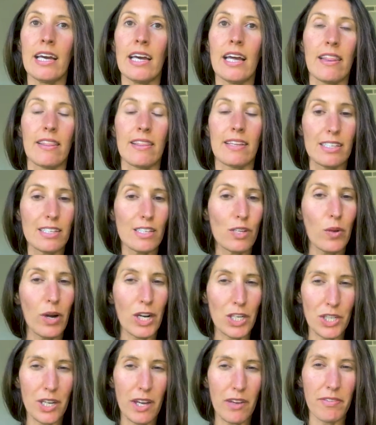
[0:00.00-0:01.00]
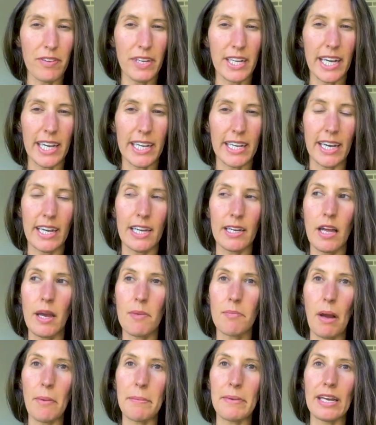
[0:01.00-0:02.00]
this is a question I feel like I get
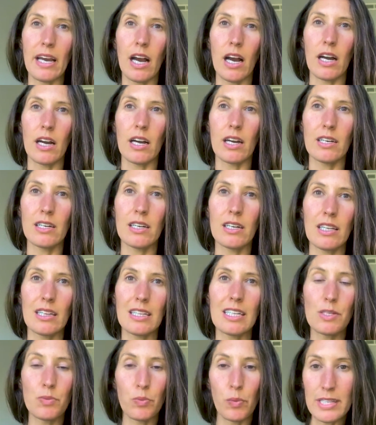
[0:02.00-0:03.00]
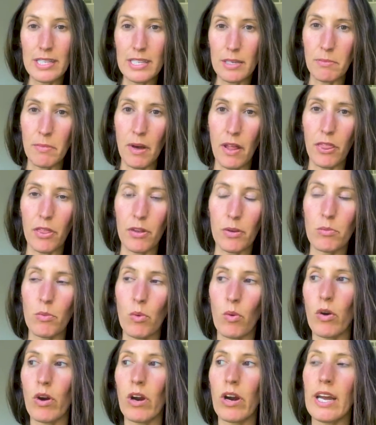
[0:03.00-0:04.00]
probably at least once a month or more.